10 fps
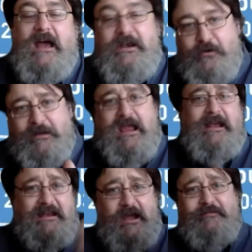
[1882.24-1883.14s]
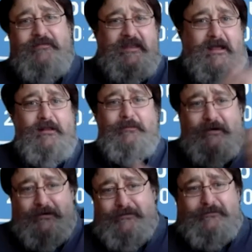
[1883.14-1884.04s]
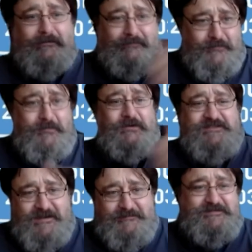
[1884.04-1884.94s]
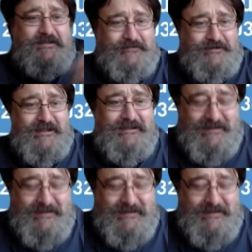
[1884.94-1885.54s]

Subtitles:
And you'll be heading over the Elbe a few more times every day.